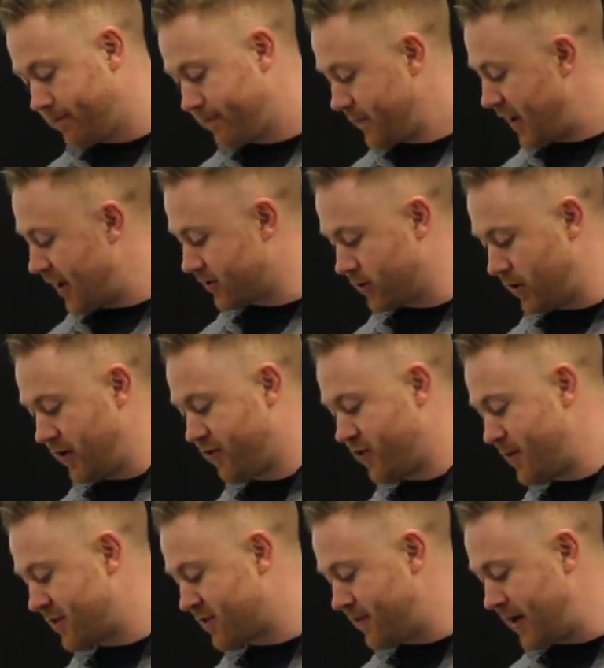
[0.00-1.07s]
Yeah, so if
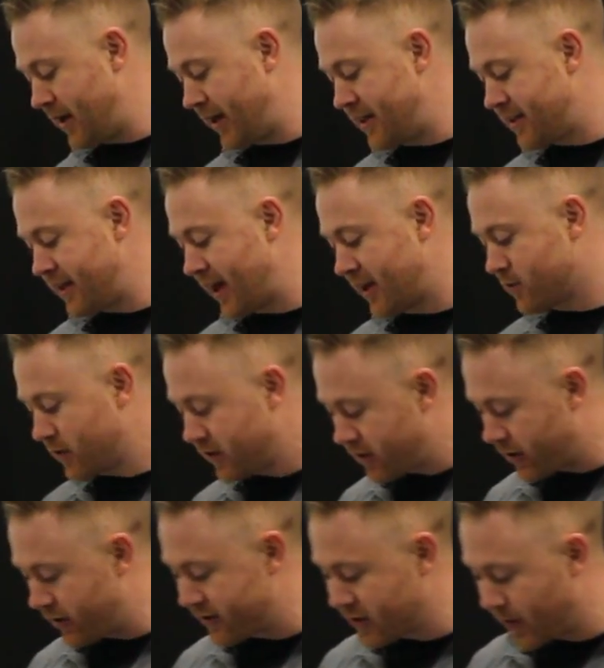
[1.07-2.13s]
you miss a meal, eat the next one at the
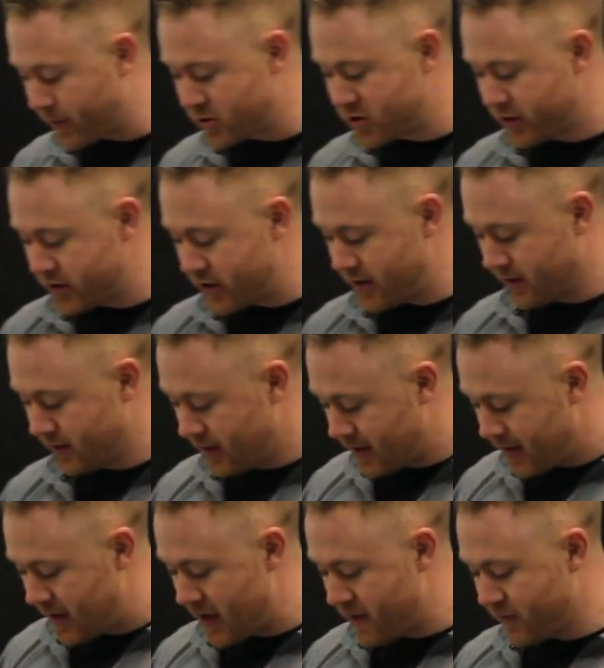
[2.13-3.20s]
earliest opportunity,
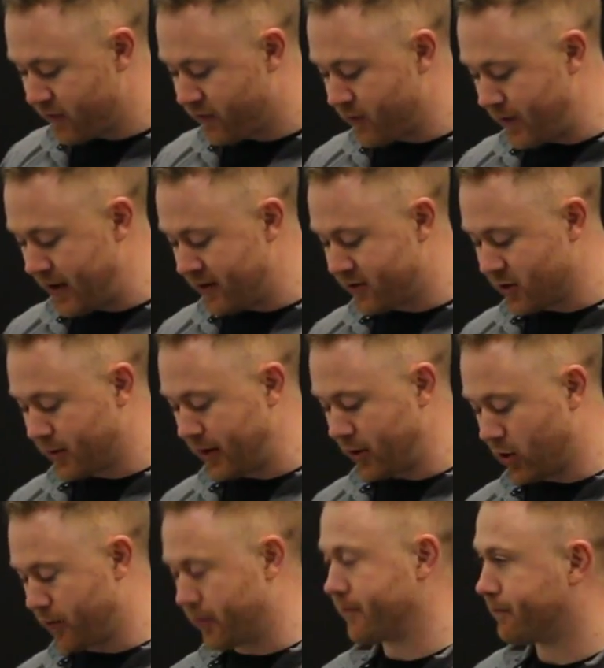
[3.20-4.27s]
even if it means
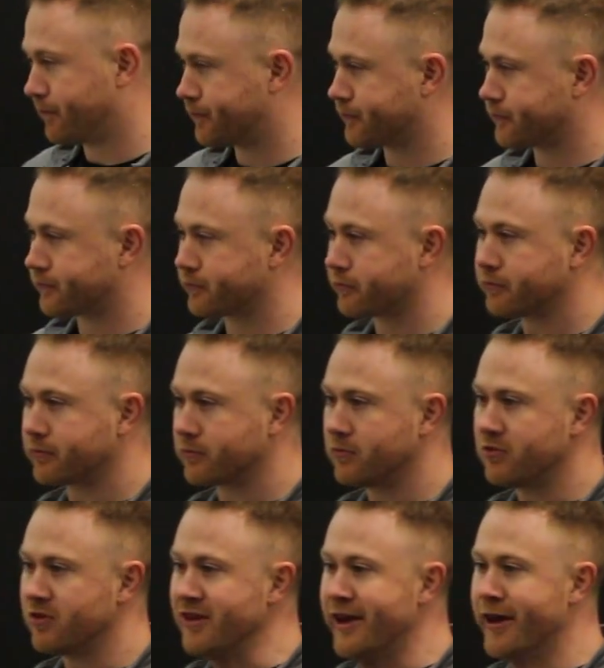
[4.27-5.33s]
doubling up.
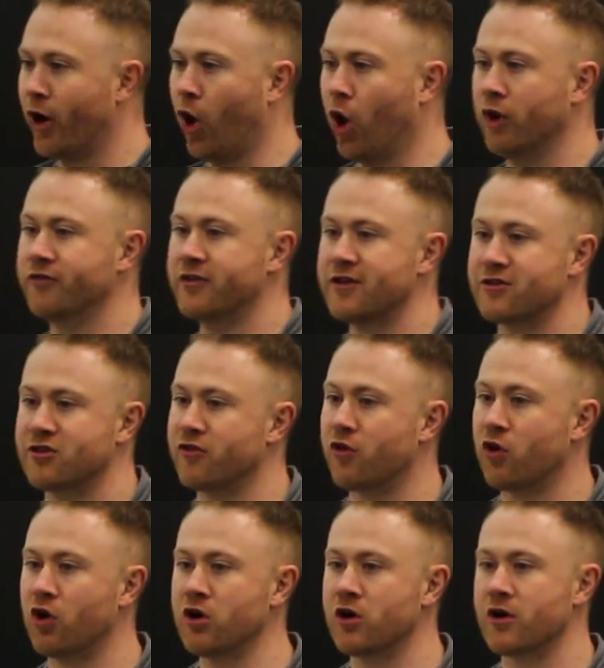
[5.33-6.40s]
In all of this
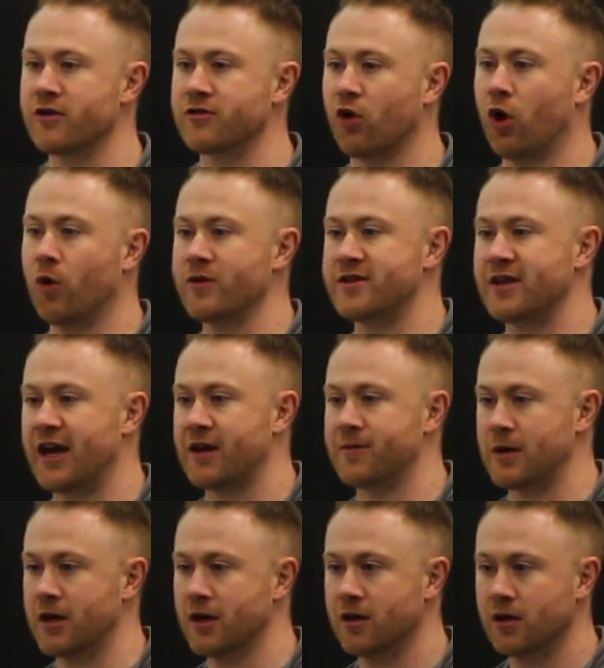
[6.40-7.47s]
stuff, hunger is always the
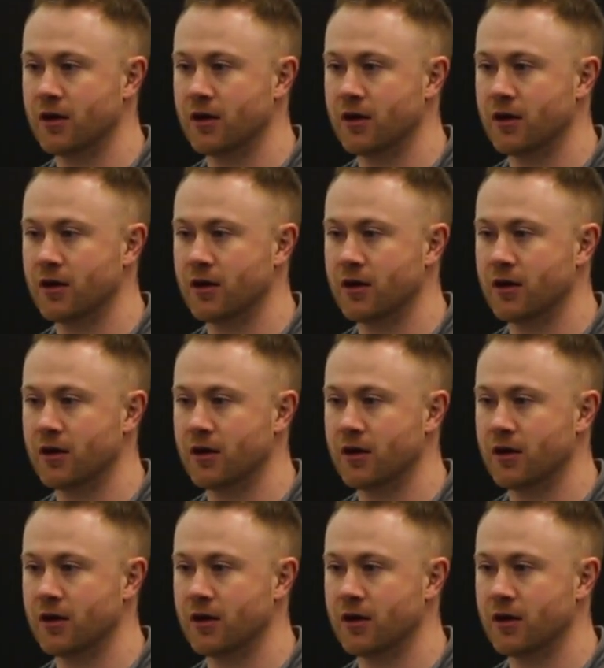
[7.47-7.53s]
enemy.